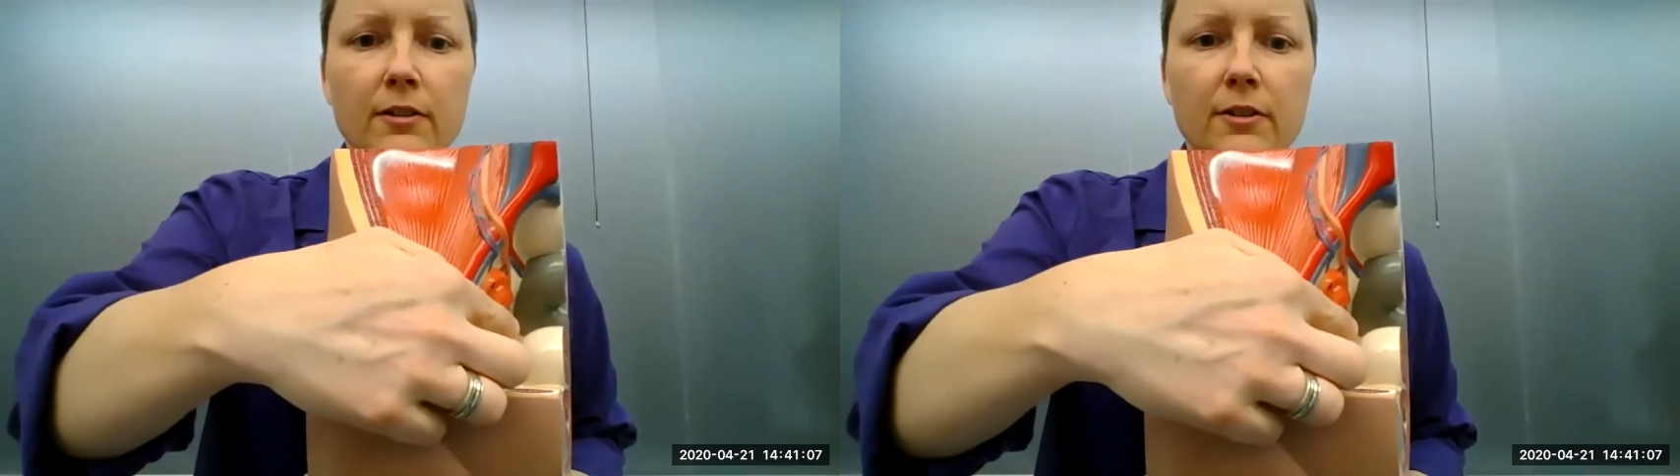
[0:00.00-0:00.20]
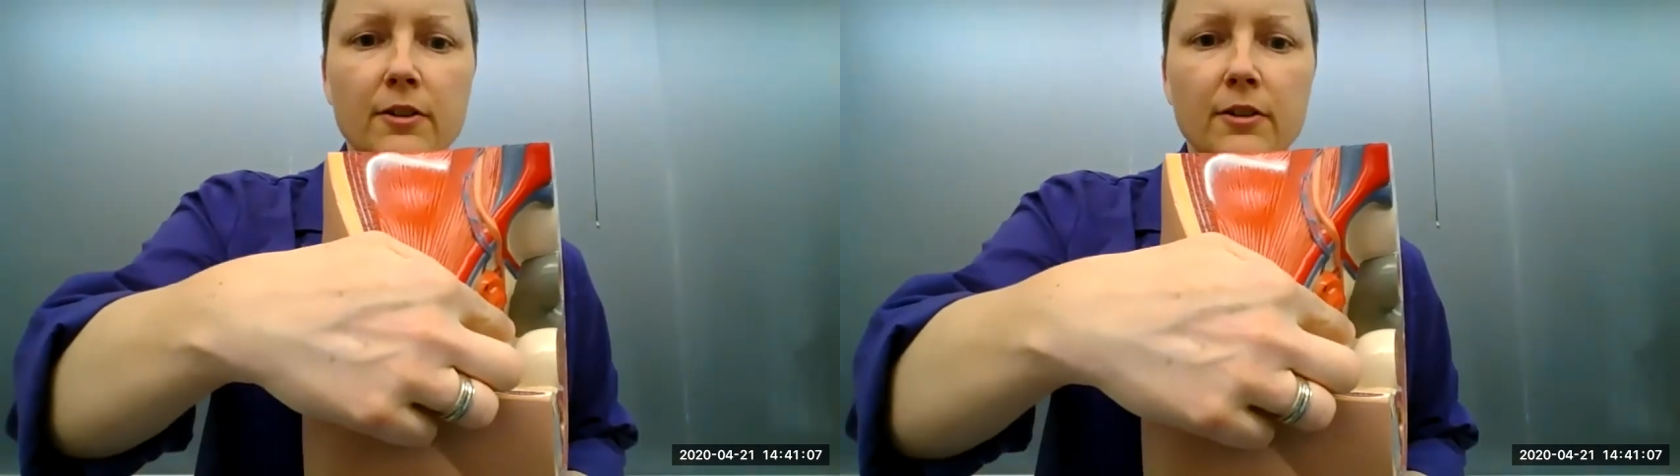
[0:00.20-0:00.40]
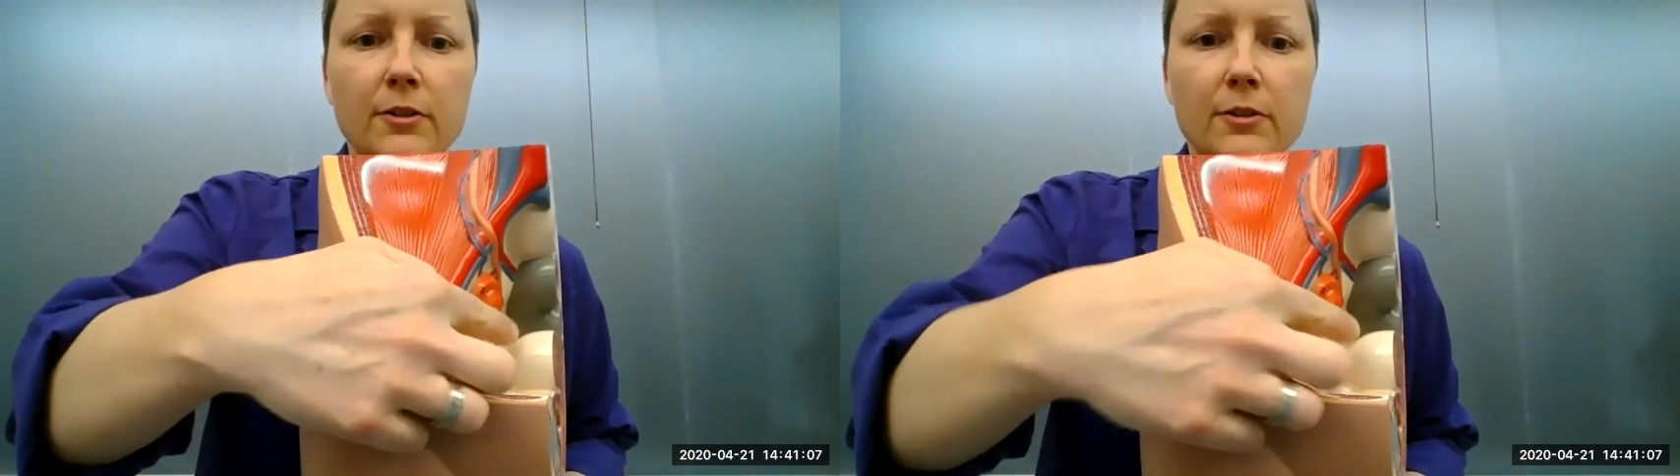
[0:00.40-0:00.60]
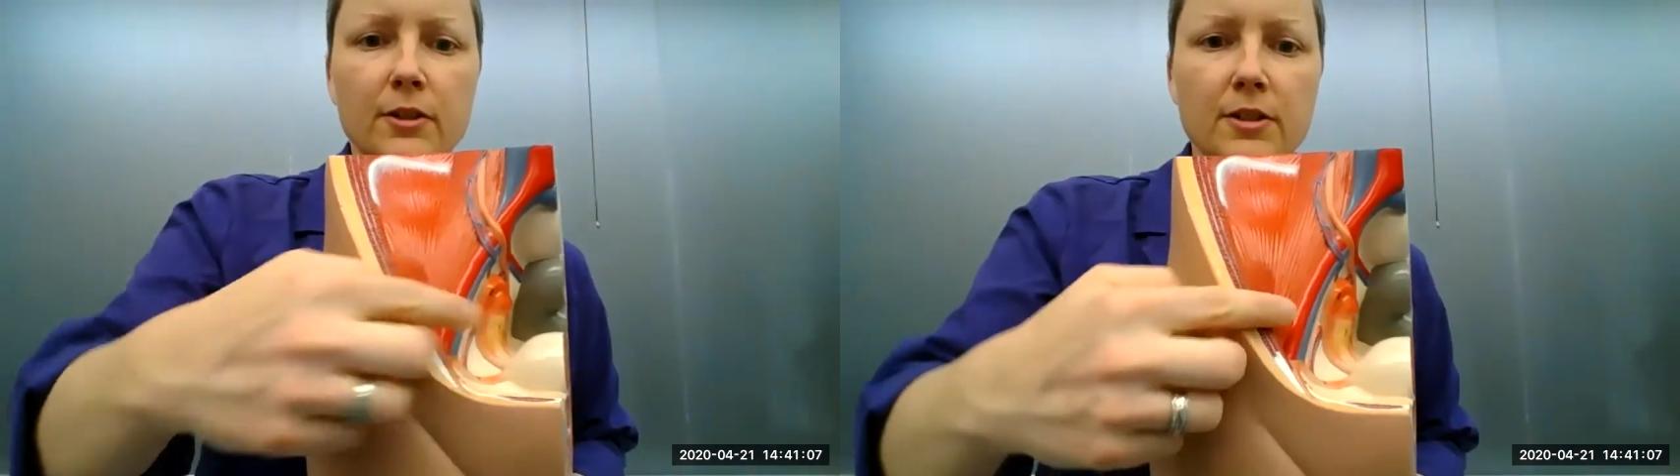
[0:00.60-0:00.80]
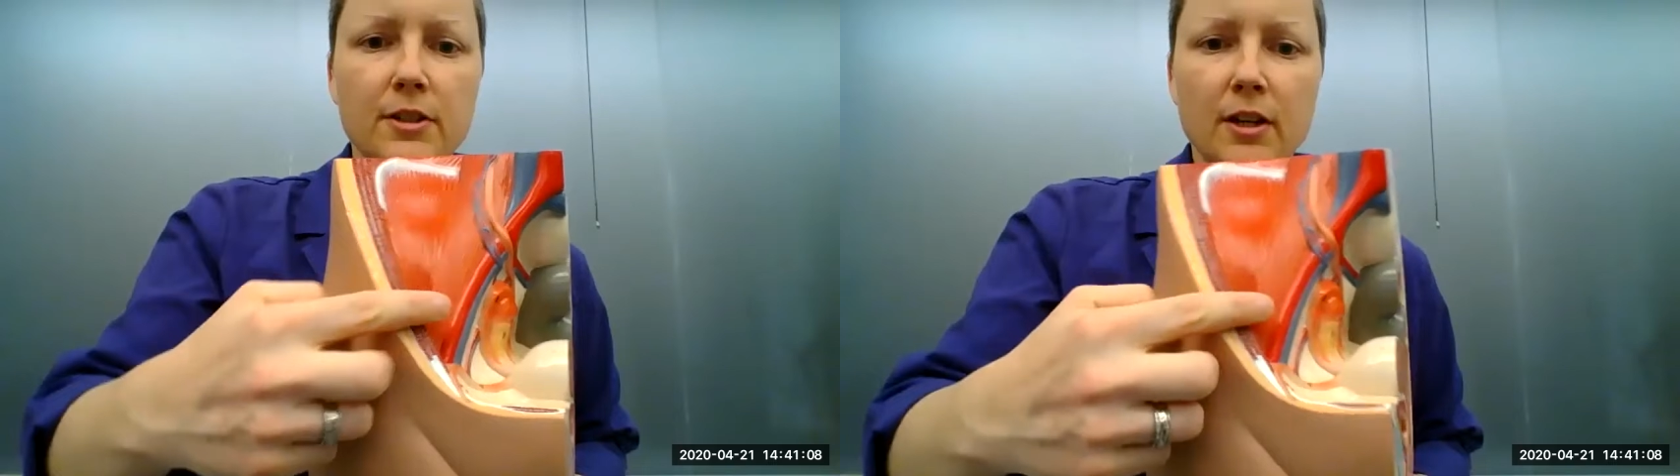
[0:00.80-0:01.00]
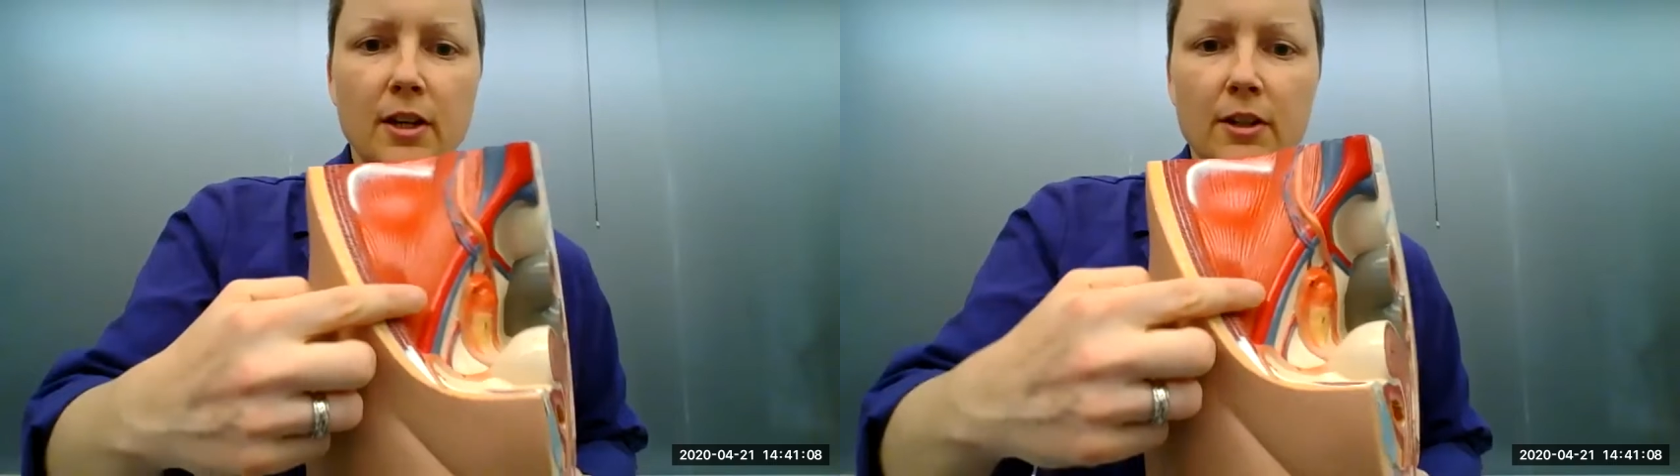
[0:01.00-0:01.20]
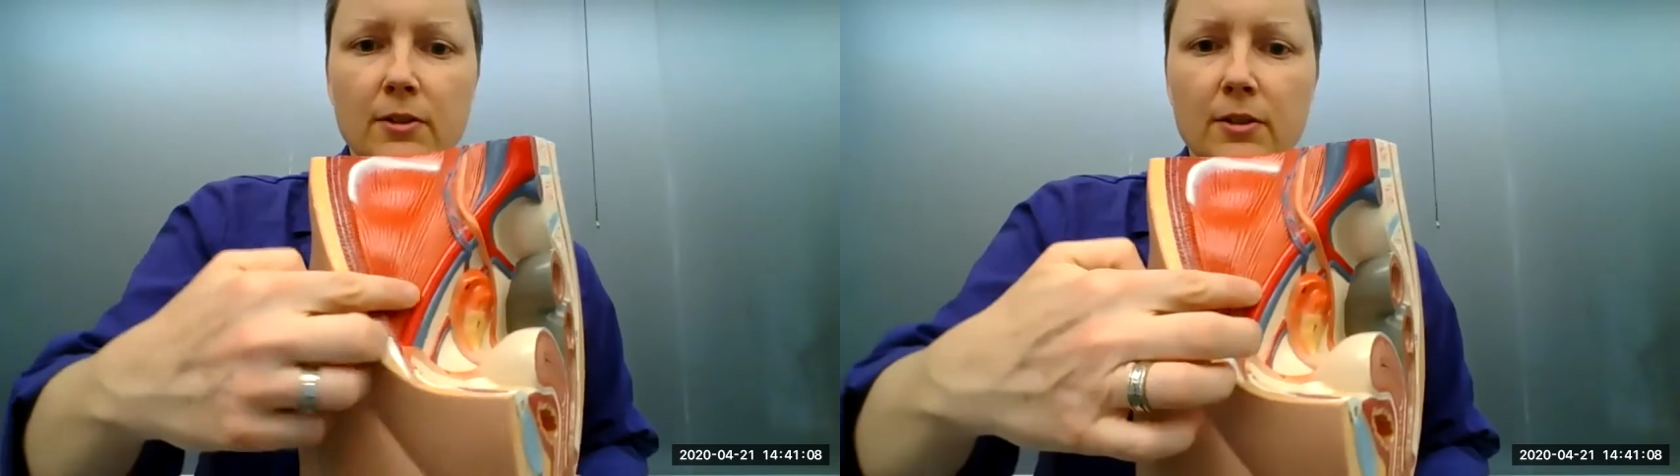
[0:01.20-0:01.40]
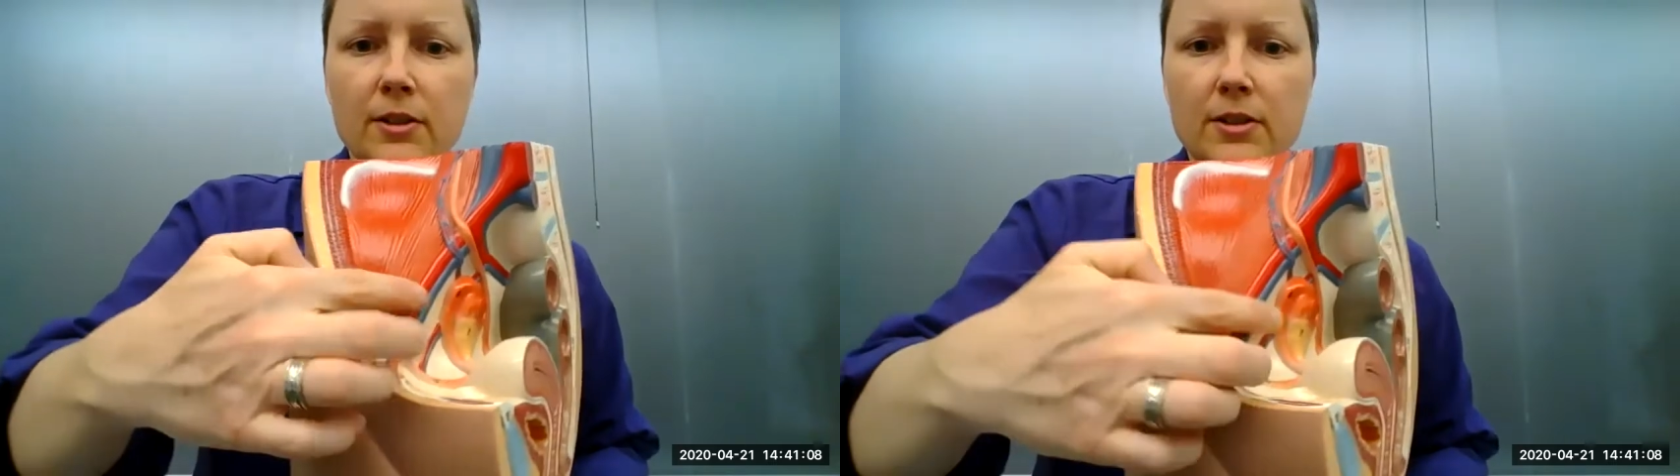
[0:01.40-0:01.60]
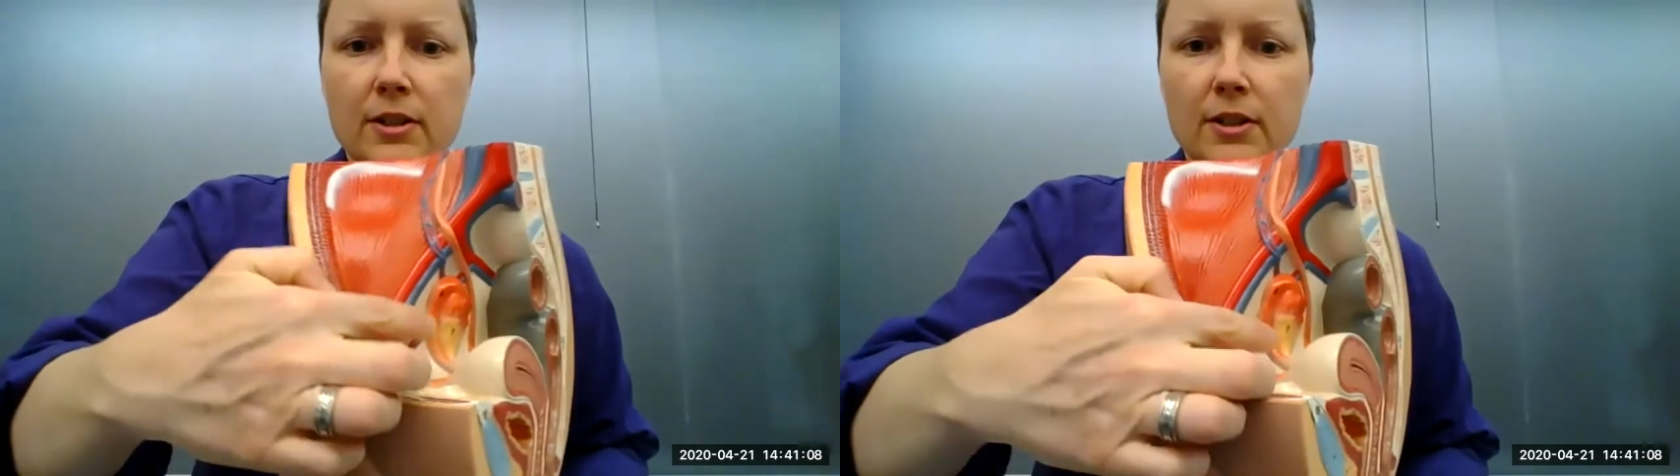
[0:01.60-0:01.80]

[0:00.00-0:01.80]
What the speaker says: uterus, you can see